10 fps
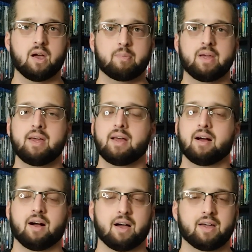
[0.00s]
up
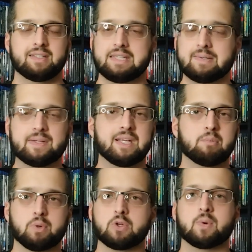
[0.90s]
on DVD,
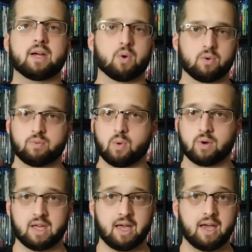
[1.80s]
Blu-ray, or
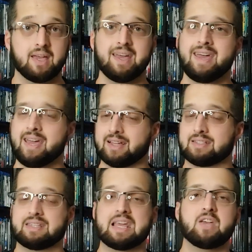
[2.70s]
4K, and
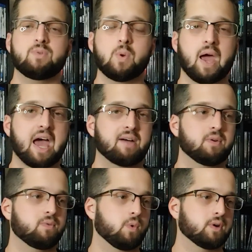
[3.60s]
say if you have a
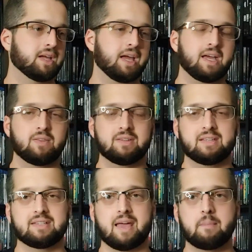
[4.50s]
4K, this
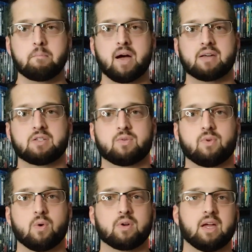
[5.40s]
is a must
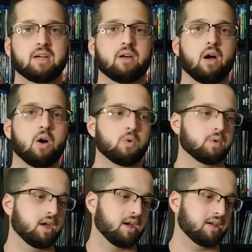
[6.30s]
4K to own,
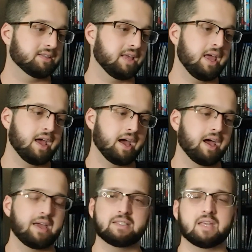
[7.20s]
guys.
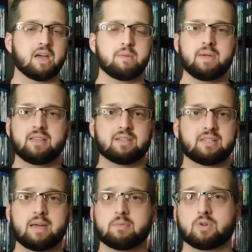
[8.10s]
It's going to be the
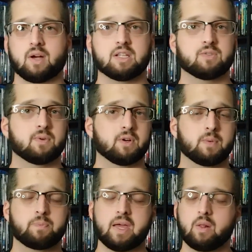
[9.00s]
same
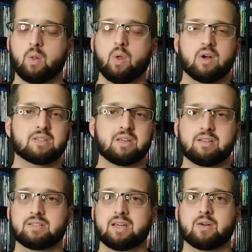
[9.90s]
transfer. It looks
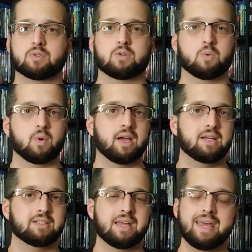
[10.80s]
and sounds
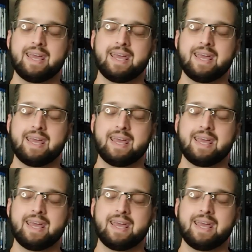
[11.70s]
great.